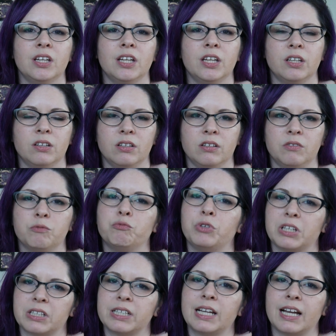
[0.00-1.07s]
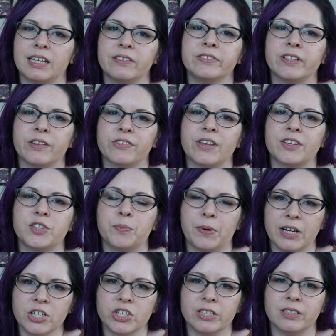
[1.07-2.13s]
it really kind of sounds like
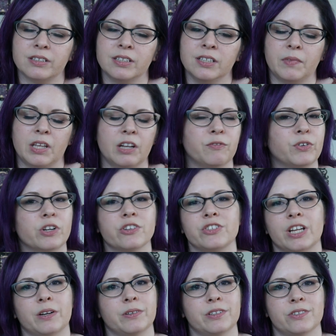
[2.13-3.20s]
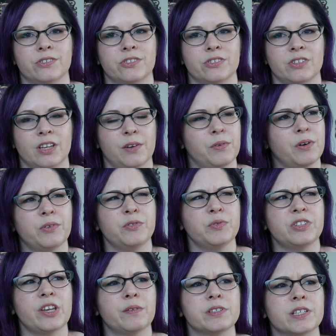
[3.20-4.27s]
depression. And at first I
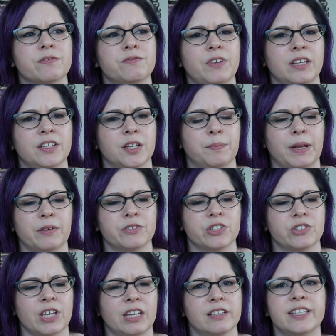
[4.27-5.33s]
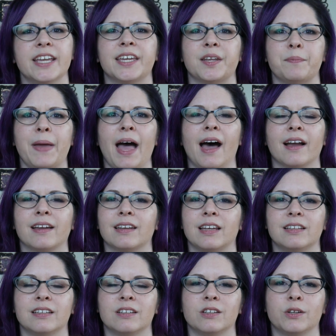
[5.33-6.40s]
wouldn't say I was offended, but I was just kind of taken aback, and I
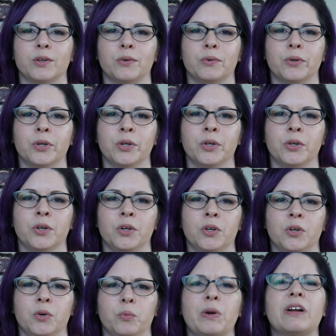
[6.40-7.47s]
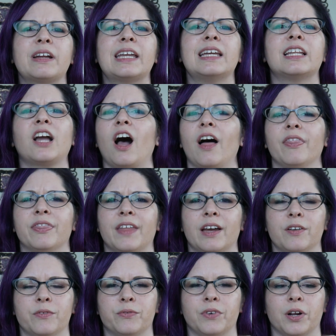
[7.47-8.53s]
didn't know where he had gotten
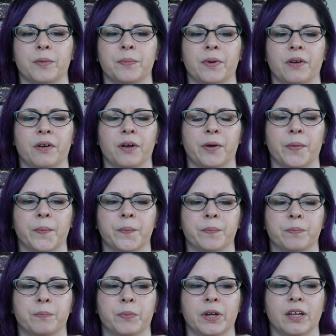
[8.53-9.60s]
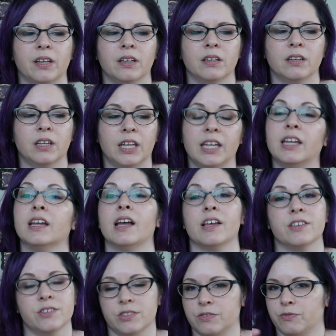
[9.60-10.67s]
that from. But he
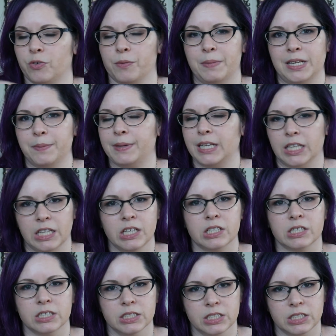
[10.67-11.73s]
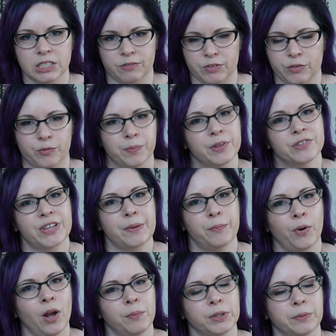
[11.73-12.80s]
has for many, many years suffered from the same
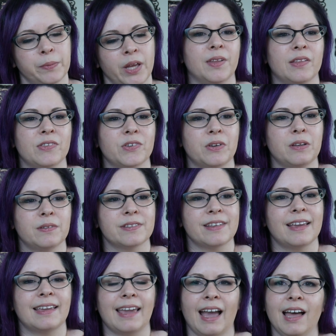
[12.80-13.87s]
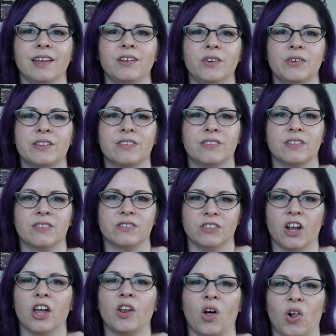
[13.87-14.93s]
problem. And so he was like, yeah, no, it's
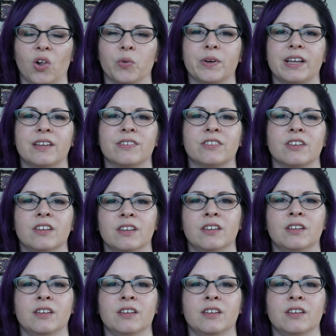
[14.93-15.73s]
not always